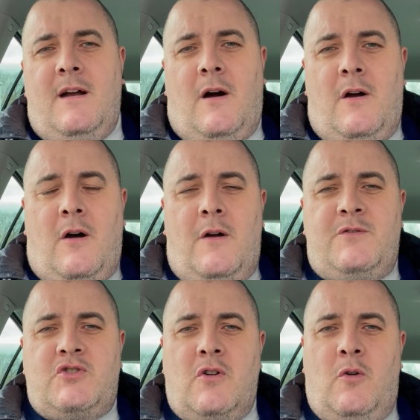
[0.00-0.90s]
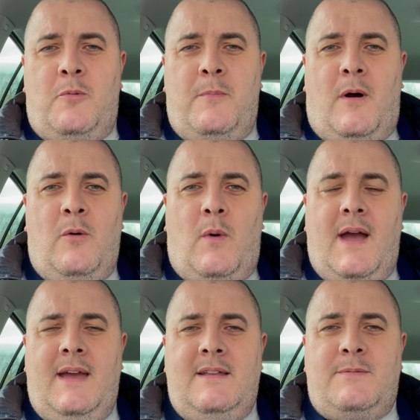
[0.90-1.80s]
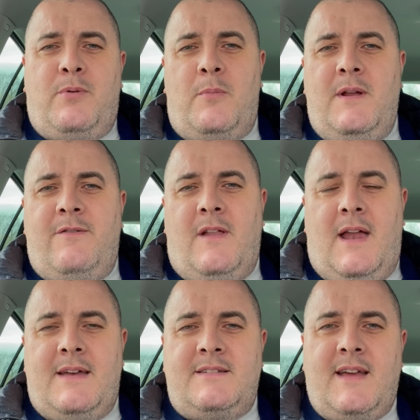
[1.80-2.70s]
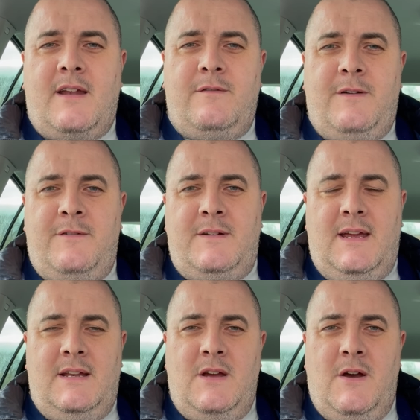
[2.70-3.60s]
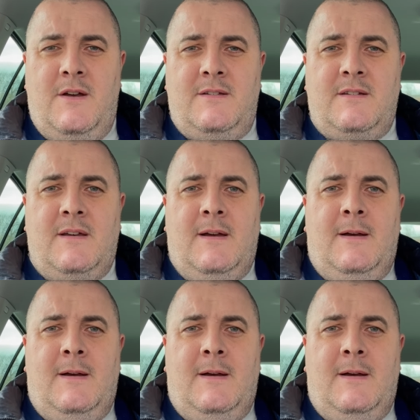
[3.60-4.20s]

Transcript: I, have struggled my weight probably for the last 10 or 15 years.